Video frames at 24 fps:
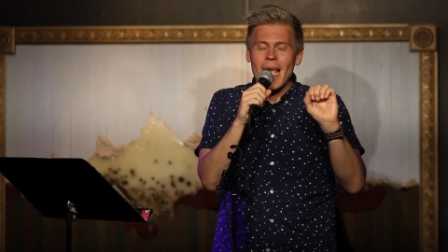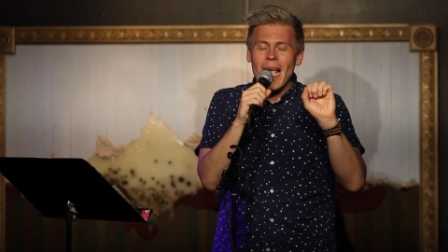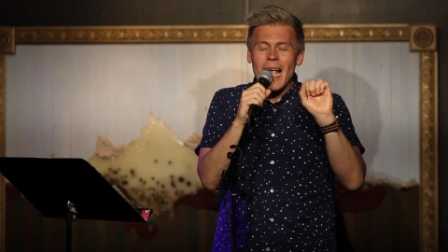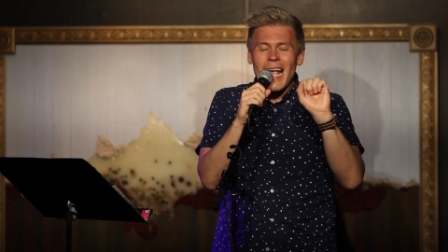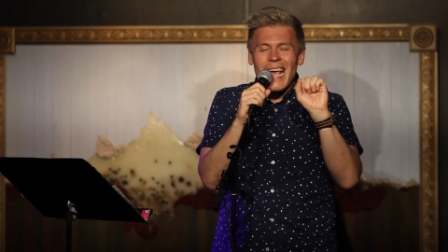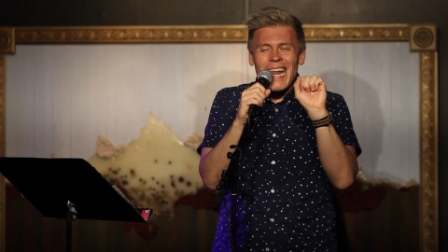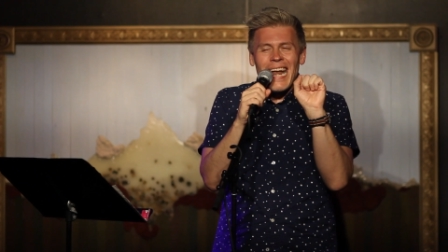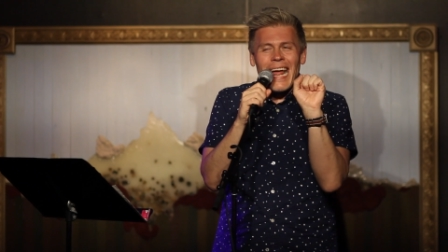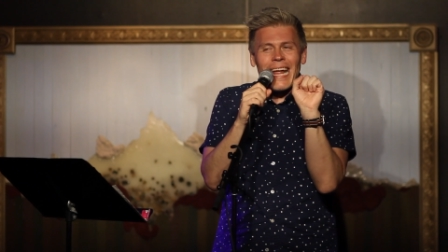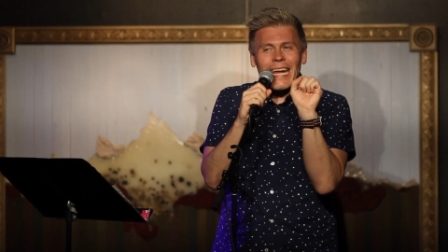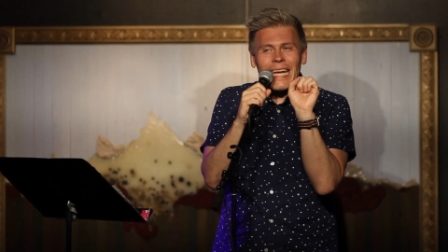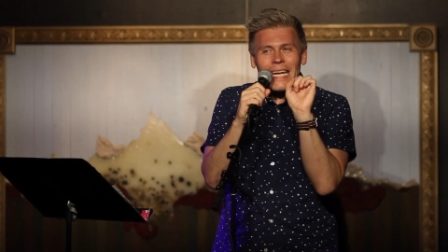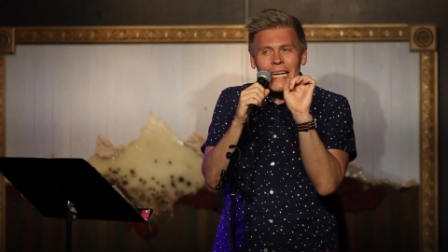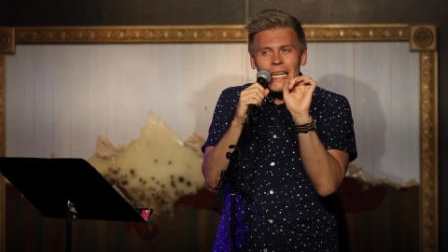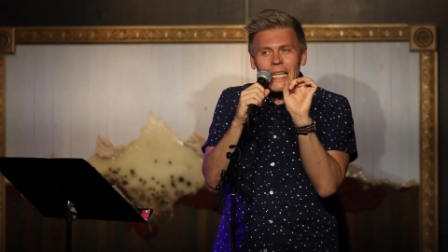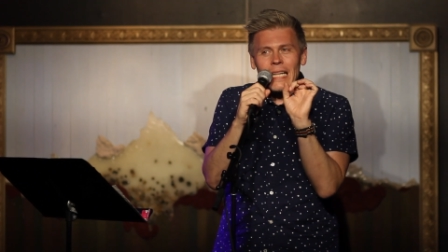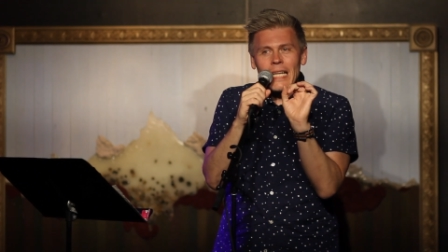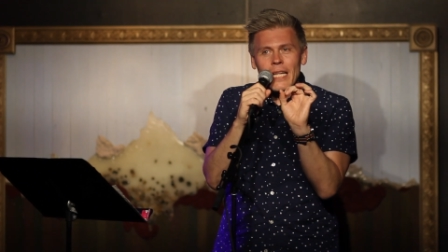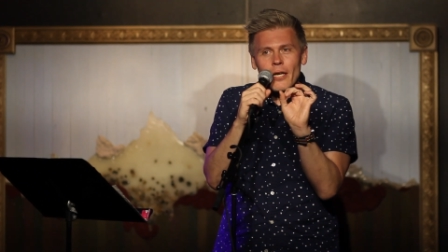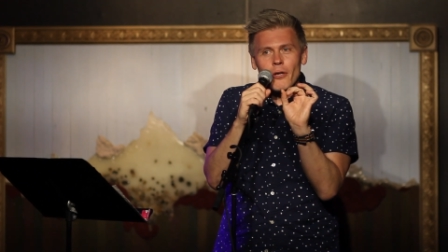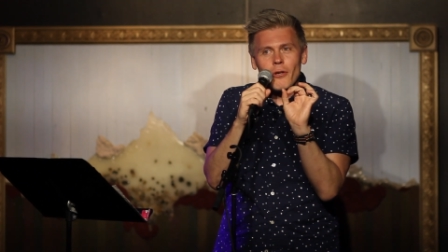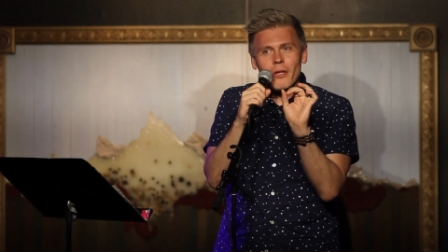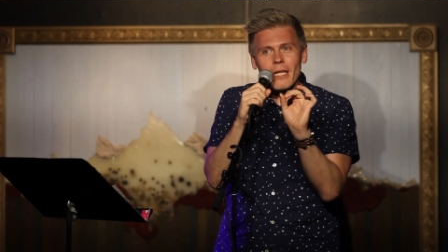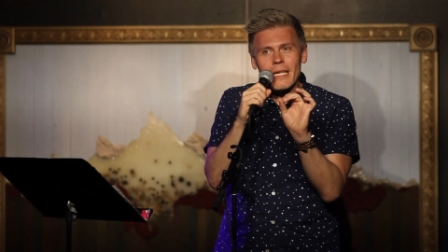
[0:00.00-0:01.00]
and I can
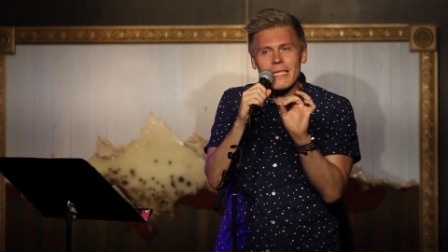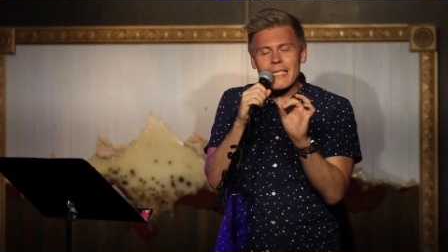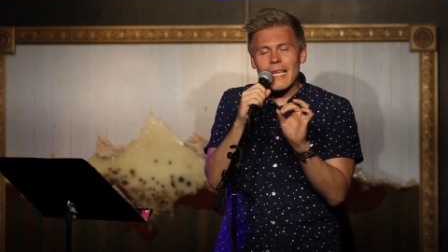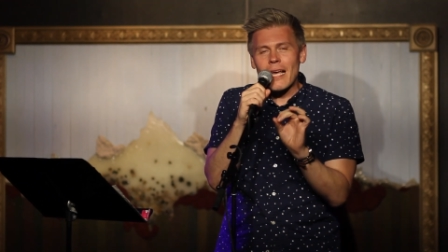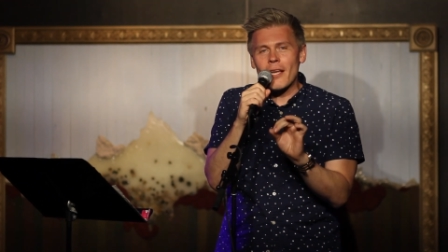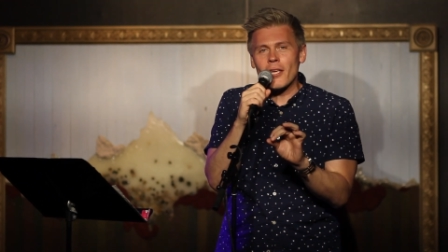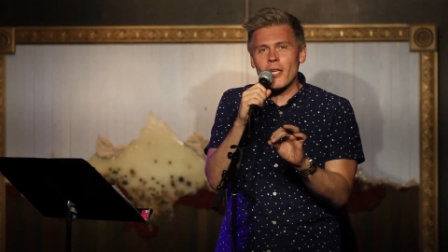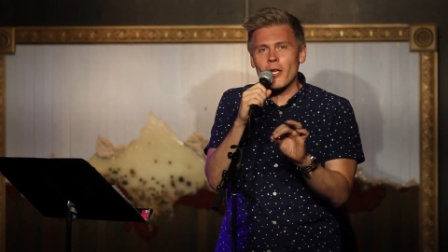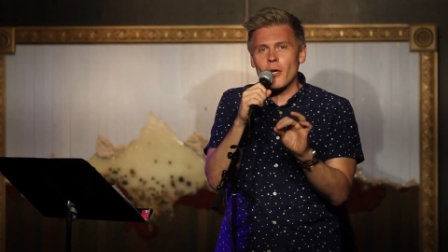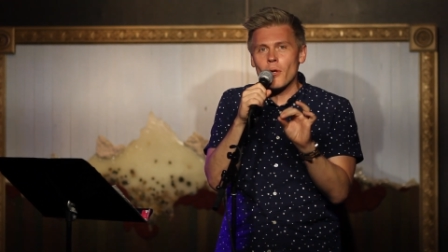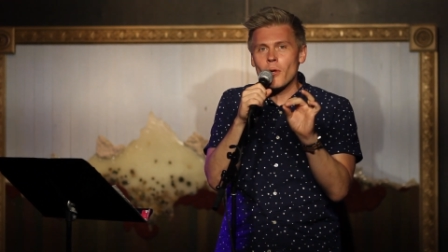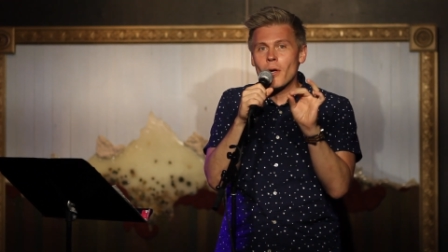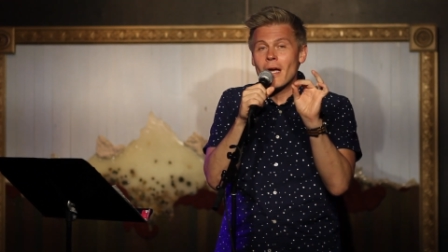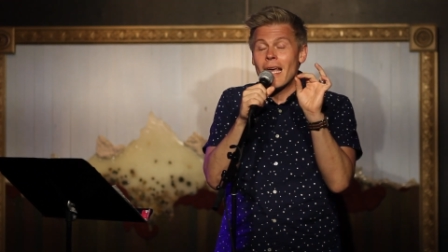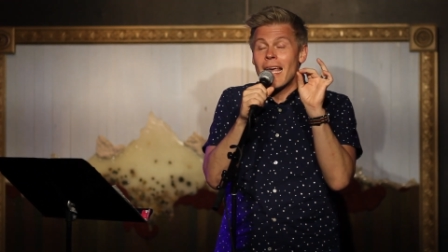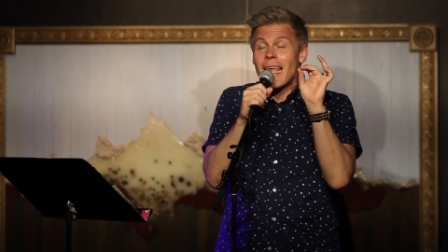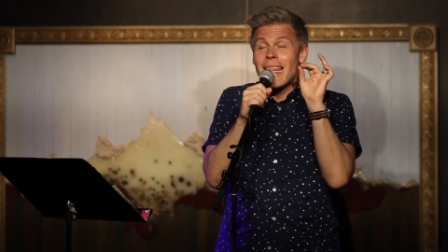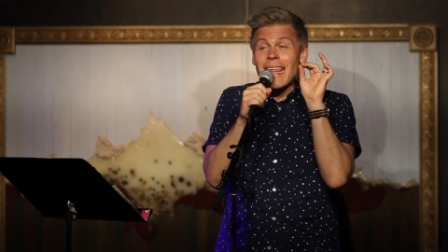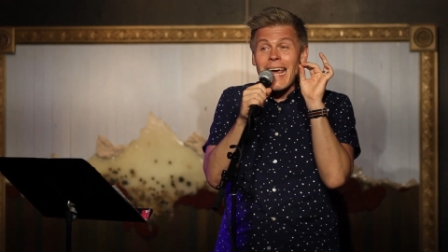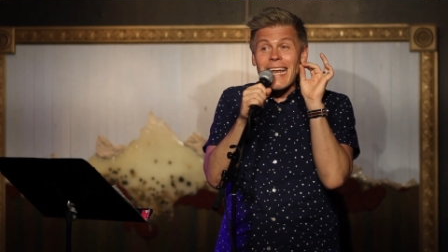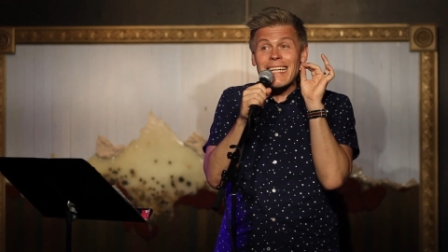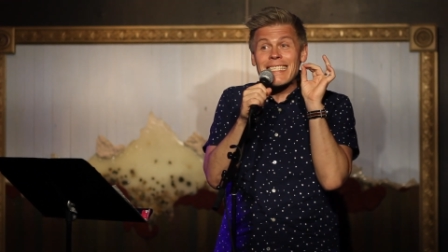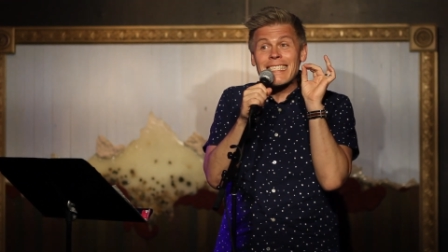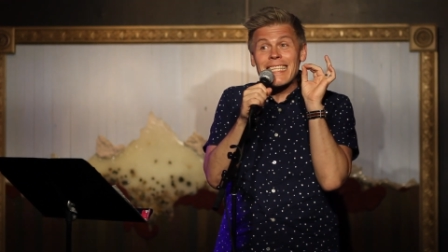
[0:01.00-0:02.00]
literally tell you
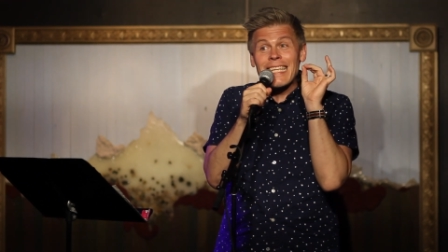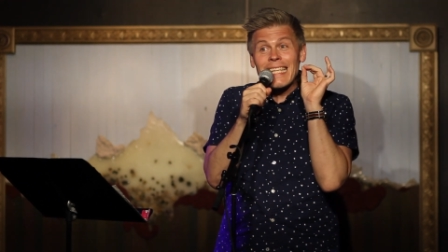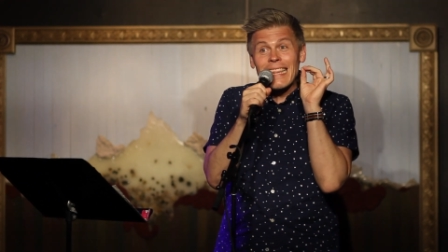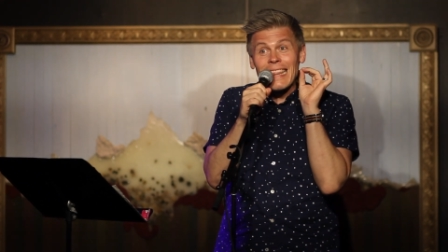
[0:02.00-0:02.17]
that is the